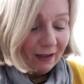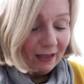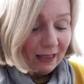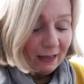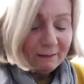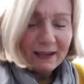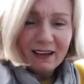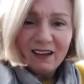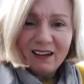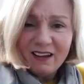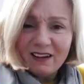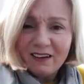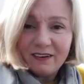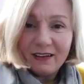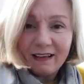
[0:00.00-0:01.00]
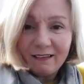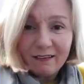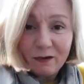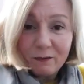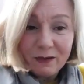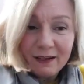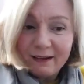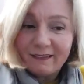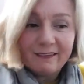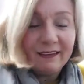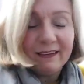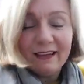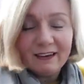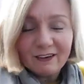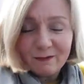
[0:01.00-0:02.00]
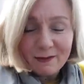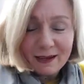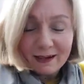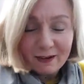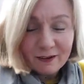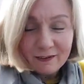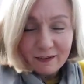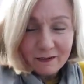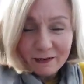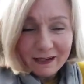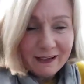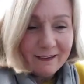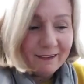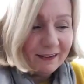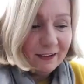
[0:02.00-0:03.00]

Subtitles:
I'm like, oh, that's so easy. They just make it look so easy.